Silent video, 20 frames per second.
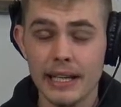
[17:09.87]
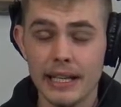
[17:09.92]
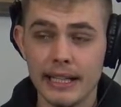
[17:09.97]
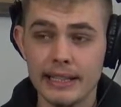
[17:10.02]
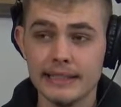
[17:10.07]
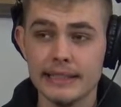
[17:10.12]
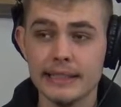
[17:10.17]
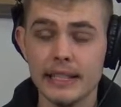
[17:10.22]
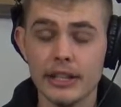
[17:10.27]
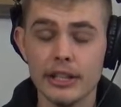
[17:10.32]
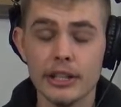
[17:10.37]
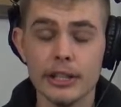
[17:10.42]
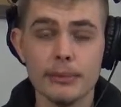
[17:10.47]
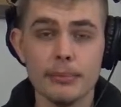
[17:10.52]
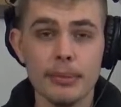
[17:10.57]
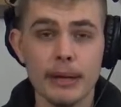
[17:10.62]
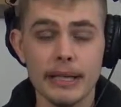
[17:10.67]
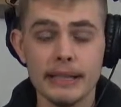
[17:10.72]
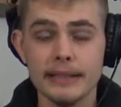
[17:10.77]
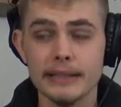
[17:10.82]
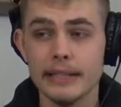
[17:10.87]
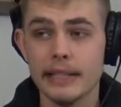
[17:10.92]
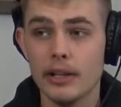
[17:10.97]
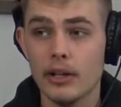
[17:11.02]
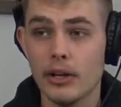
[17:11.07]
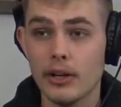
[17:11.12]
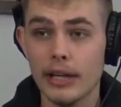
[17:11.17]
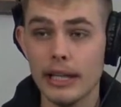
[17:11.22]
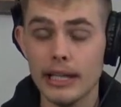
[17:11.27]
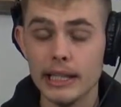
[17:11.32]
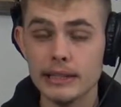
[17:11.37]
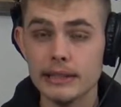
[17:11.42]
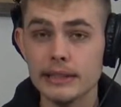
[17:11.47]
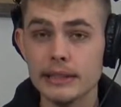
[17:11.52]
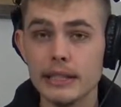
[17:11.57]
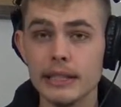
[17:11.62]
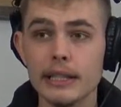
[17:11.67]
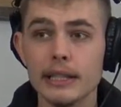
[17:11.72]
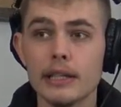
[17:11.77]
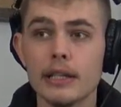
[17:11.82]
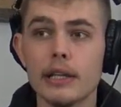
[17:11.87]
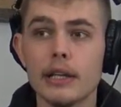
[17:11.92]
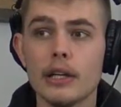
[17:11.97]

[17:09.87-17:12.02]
and selling your painting on Etsy,